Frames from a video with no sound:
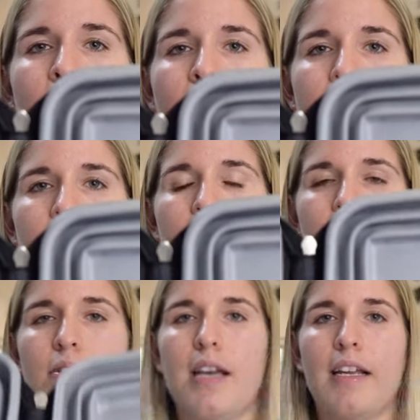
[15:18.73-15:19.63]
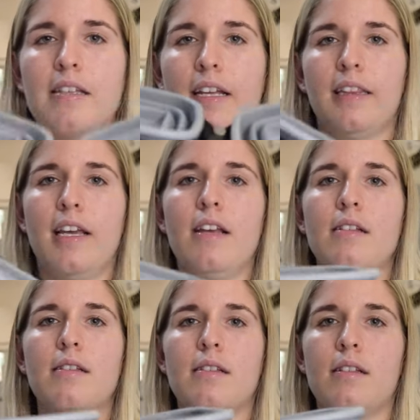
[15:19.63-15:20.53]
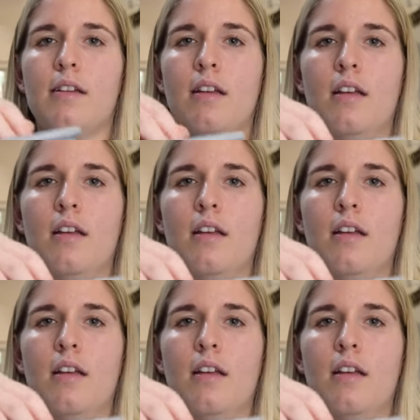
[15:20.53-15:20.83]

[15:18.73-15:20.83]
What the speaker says: has the two sides like this.